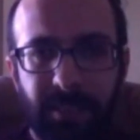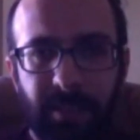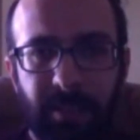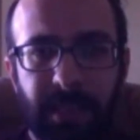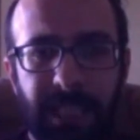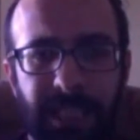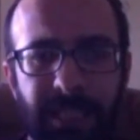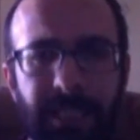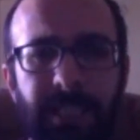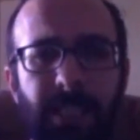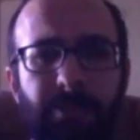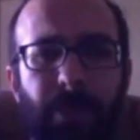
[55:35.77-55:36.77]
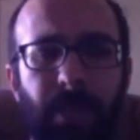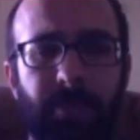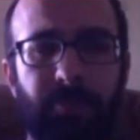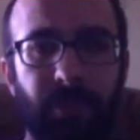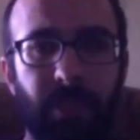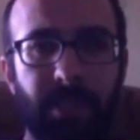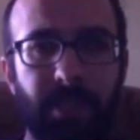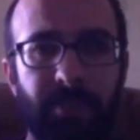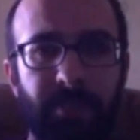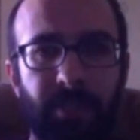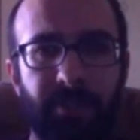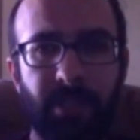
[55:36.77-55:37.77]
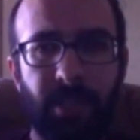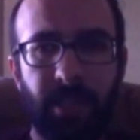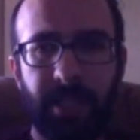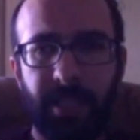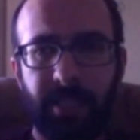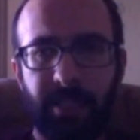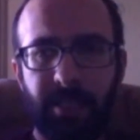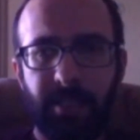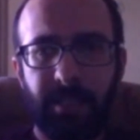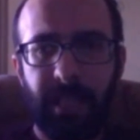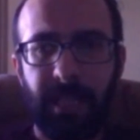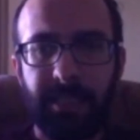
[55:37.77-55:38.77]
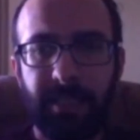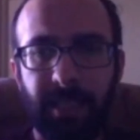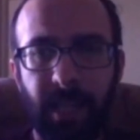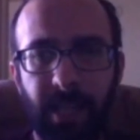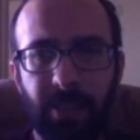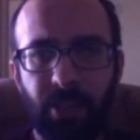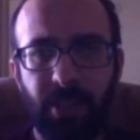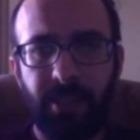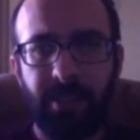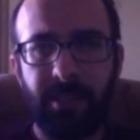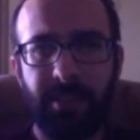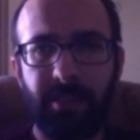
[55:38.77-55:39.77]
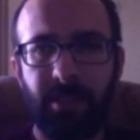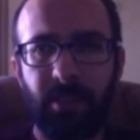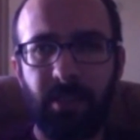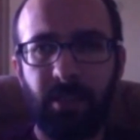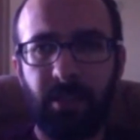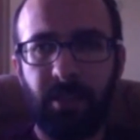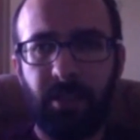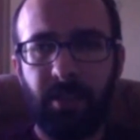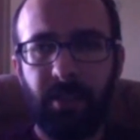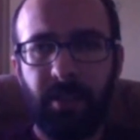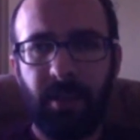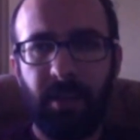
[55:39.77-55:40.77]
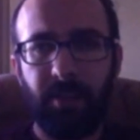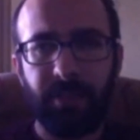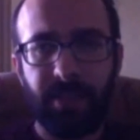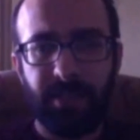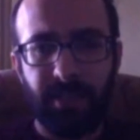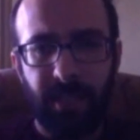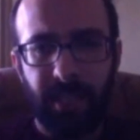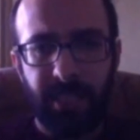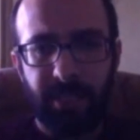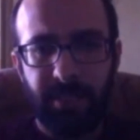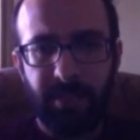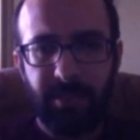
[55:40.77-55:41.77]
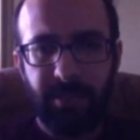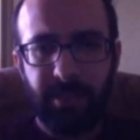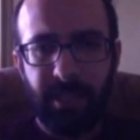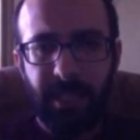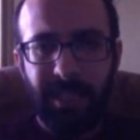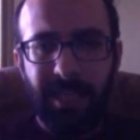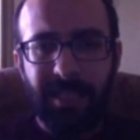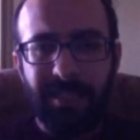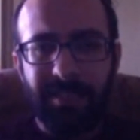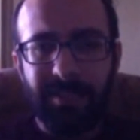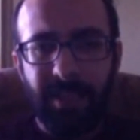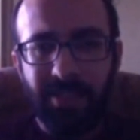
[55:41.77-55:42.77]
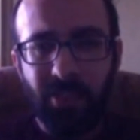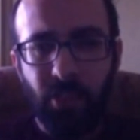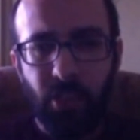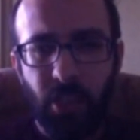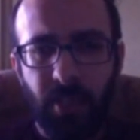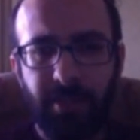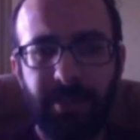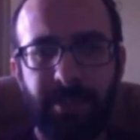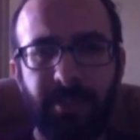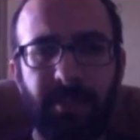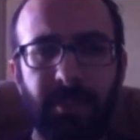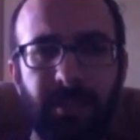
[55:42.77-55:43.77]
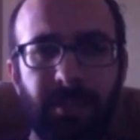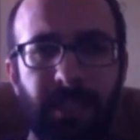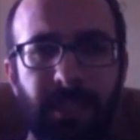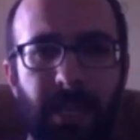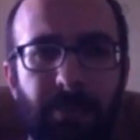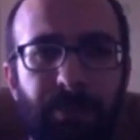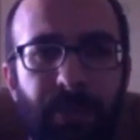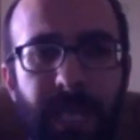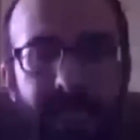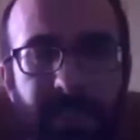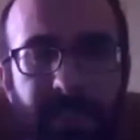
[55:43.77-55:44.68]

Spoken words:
thinking about philosophy of science as the consciousness of the science is not just a practice